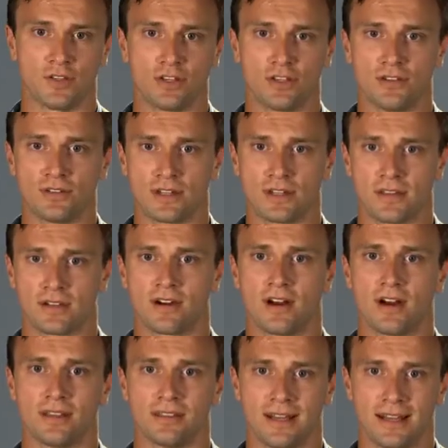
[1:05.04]
You can use other
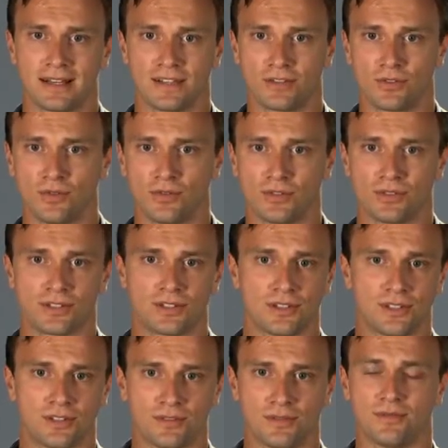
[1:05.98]
online tools
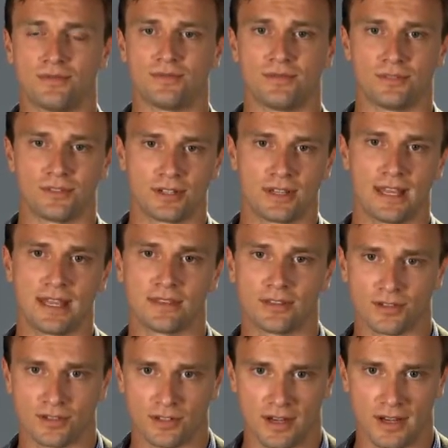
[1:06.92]
to get
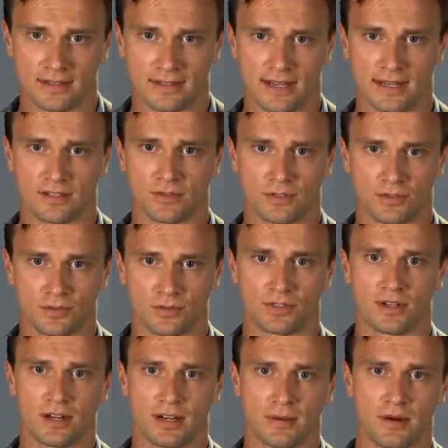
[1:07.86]
those contacts, which we'll
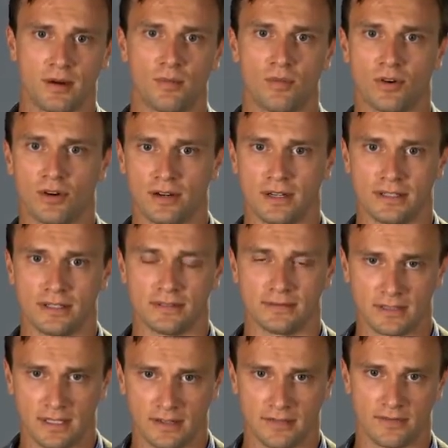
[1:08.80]
talk about more
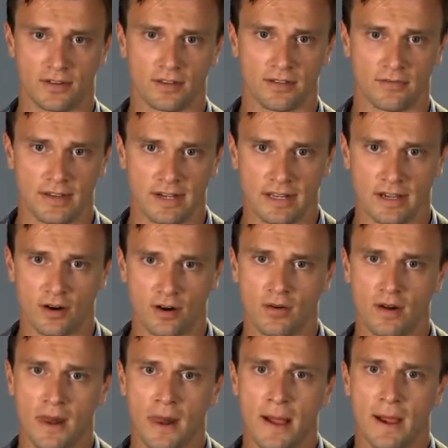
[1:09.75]
in a further video.
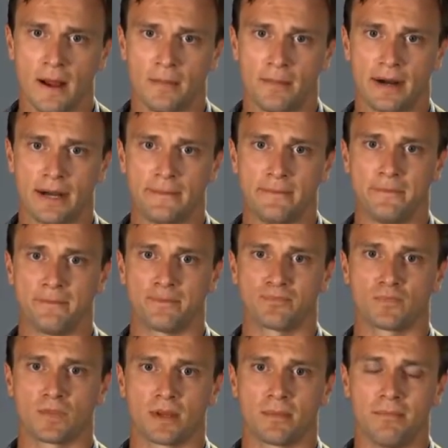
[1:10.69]

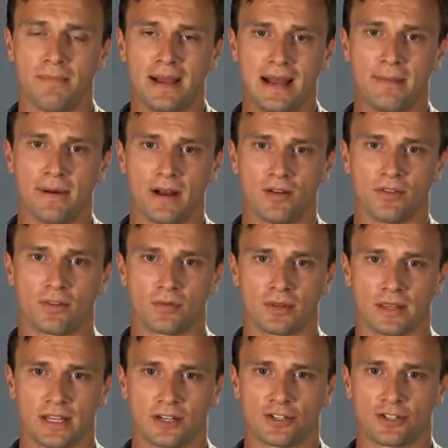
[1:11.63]
But map out the
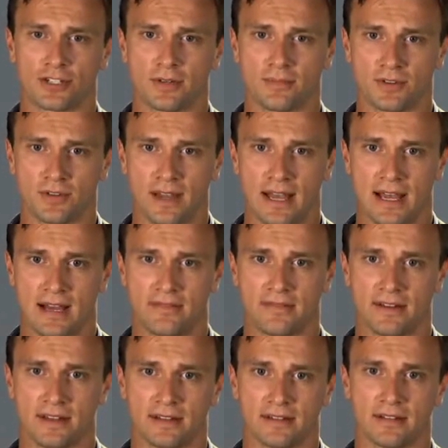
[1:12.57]
relationships you
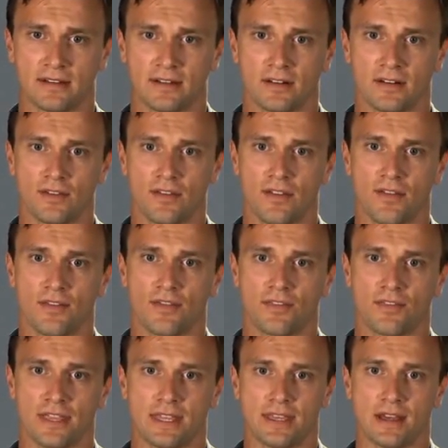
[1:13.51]
have and
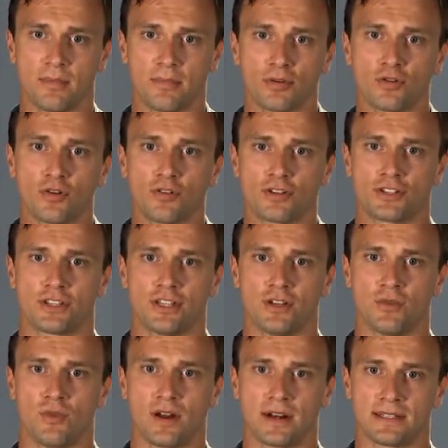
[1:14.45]
the approach that
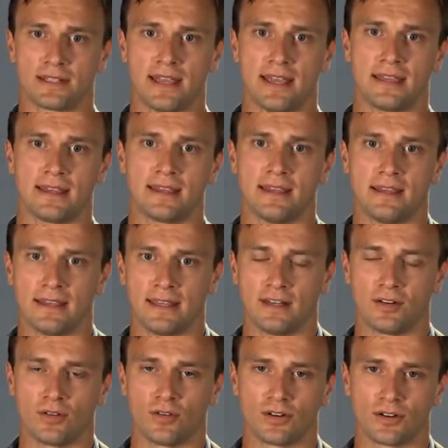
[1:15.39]
you want to take
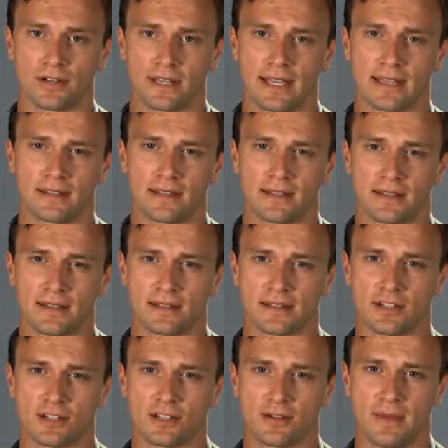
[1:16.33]
in order to get to the
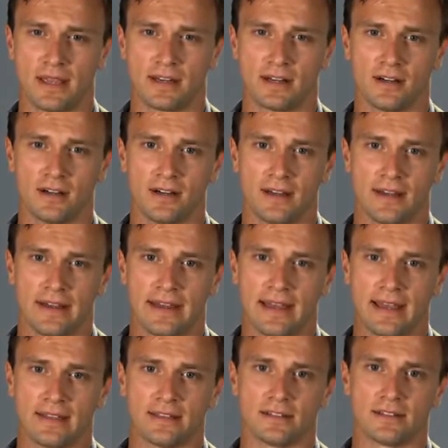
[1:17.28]
decision maker
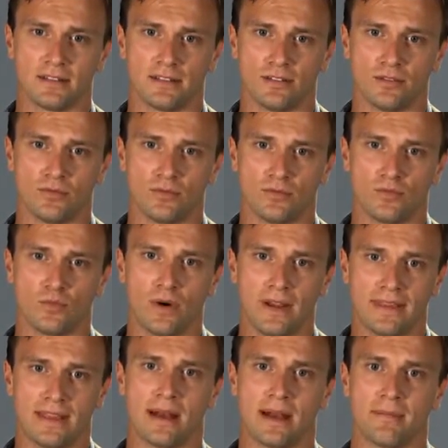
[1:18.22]
and to
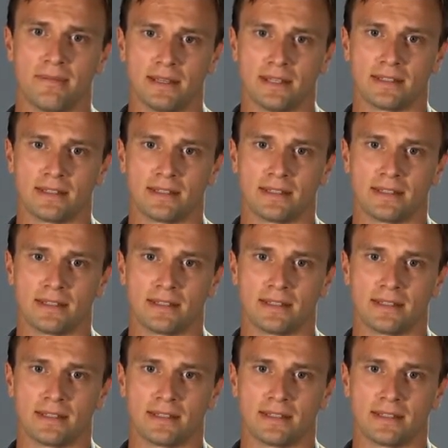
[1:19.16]
win that